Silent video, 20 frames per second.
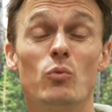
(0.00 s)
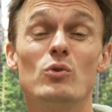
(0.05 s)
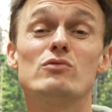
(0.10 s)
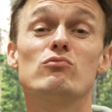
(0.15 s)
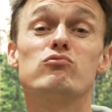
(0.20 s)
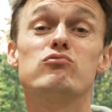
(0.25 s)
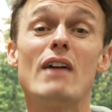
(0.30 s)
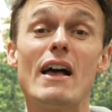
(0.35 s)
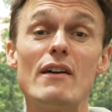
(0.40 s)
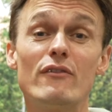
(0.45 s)
was
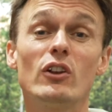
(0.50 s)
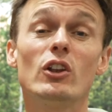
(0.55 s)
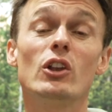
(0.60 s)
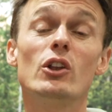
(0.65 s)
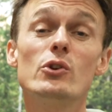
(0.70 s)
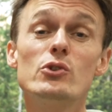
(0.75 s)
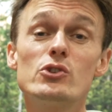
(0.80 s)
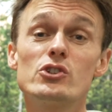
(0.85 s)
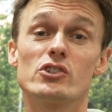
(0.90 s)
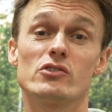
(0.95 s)

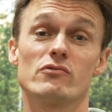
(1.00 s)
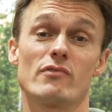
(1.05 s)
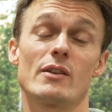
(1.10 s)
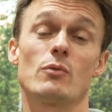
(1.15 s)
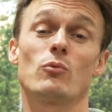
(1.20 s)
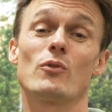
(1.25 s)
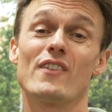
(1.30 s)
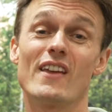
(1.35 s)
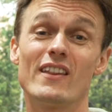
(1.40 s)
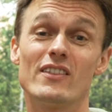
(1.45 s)
revolutionary
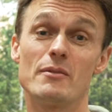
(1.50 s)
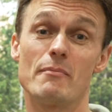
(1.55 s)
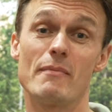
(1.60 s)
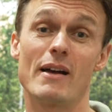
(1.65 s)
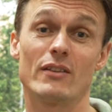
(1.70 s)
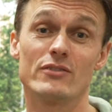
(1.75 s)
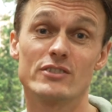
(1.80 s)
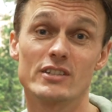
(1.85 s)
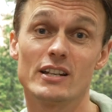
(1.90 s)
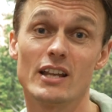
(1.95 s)
within the
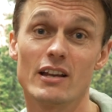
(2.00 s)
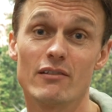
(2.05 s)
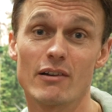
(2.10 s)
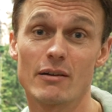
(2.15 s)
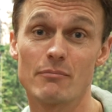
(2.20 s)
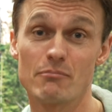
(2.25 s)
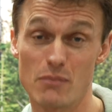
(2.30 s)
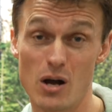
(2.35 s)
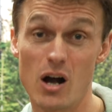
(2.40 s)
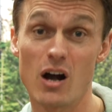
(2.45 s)

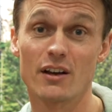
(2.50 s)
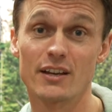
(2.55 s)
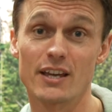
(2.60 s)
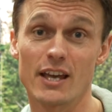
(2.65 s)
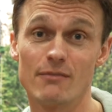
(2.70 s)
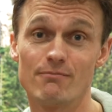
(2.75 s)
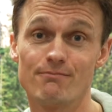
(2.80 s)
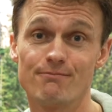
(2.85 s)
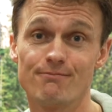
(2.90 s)
mountaineering market.